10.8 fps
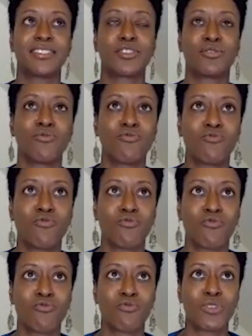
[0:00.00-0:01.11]
to
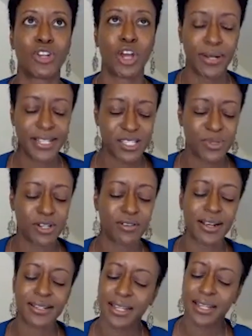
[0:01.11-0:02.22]
know what needs to be
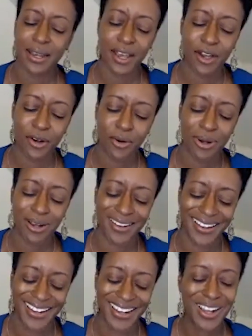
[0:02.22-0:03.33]
corrected and know
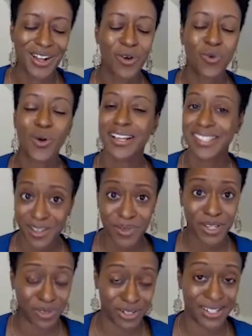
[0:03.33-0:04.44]
why some
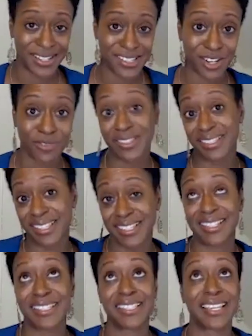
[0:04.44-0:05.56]
communities are
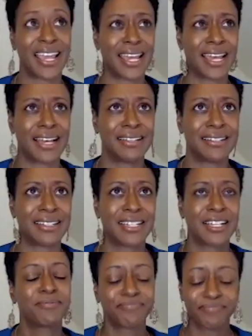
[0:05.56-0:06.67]
resistant and
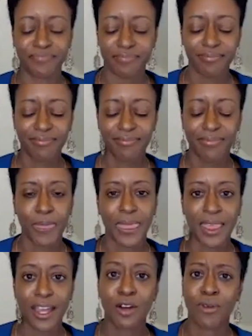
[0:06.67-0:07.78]

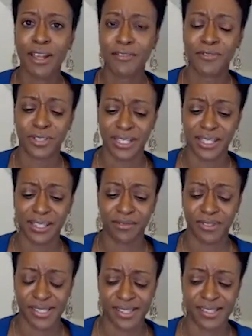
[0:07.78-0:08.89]
are rightfully
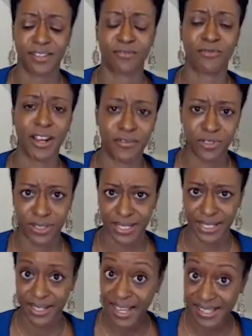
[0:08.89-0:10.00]

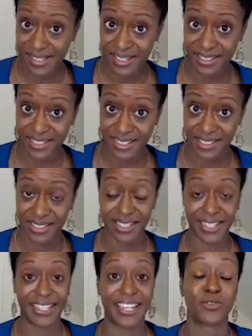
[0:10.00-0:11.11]
hesitant to
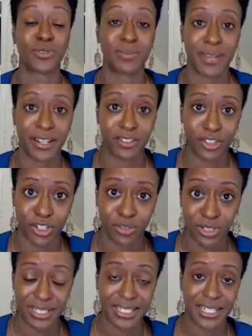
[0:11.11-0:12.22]
engage with the medical
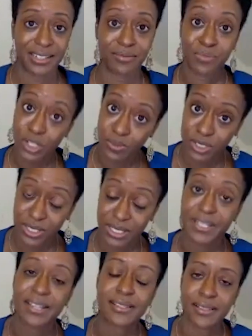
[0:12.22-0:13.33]
community
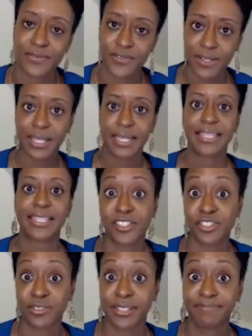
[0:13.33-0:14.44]
because of the
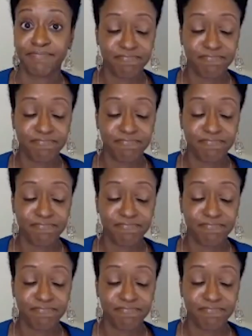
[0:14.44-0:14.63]
history.